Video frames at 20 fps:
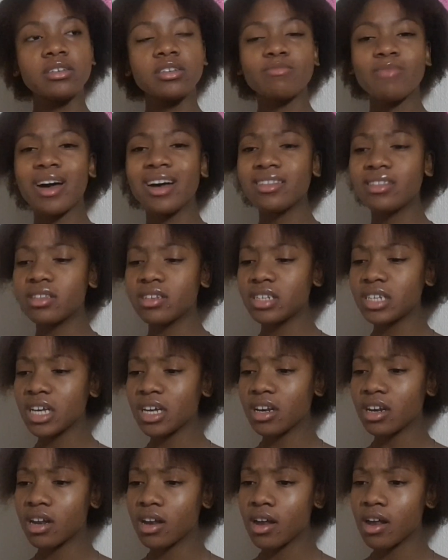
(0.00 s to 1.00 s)
My heart this
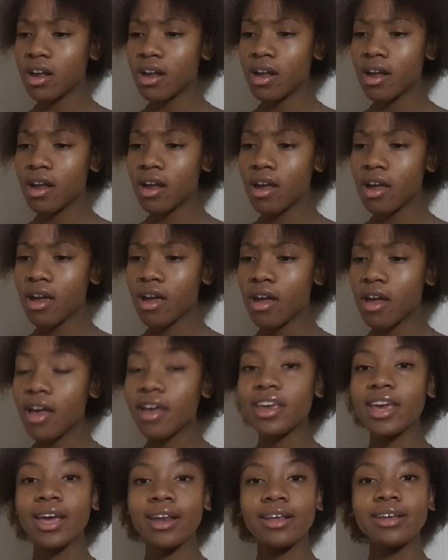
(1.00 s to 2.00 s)
side.
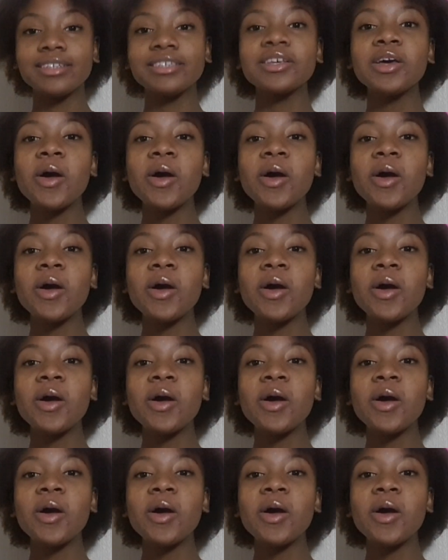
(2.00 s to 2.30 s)
Yeah, it is.